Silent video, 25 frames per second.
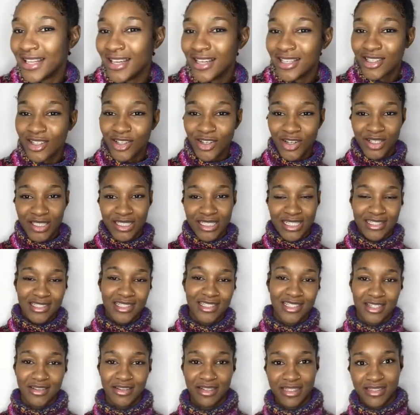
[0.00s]
I can't
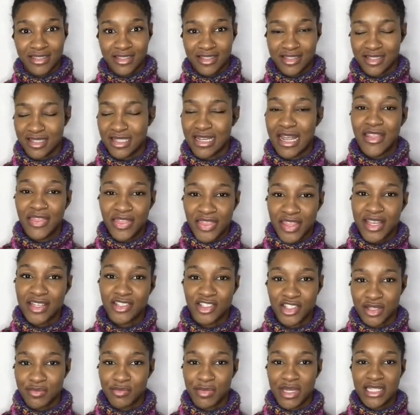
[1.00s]
necessarily stand there and
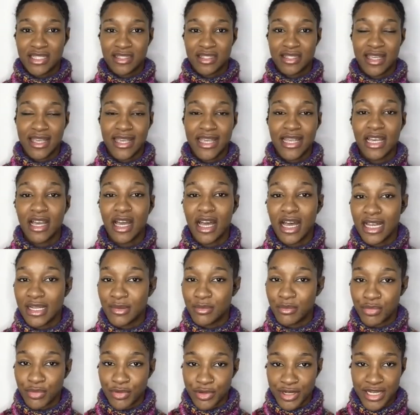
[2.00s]
just meditate, I
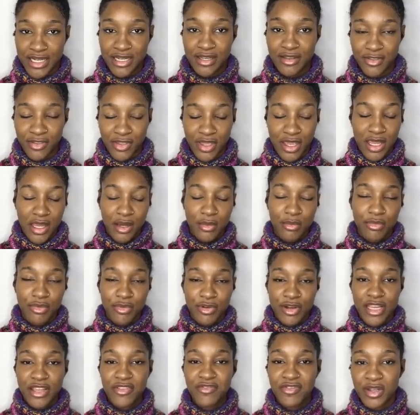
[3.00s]
breathe.
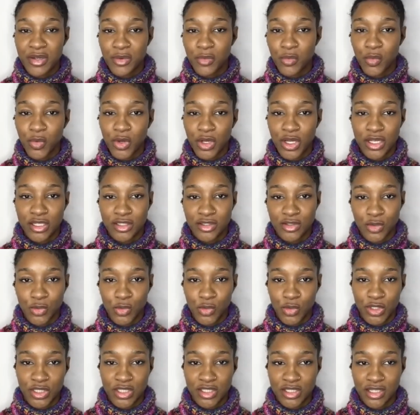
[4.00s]
Breathing works
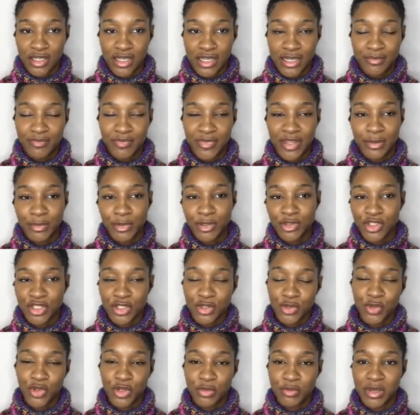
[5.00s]
all the time. Now I'm not
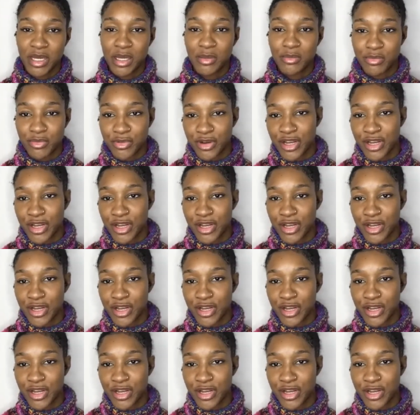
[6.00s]
just talking about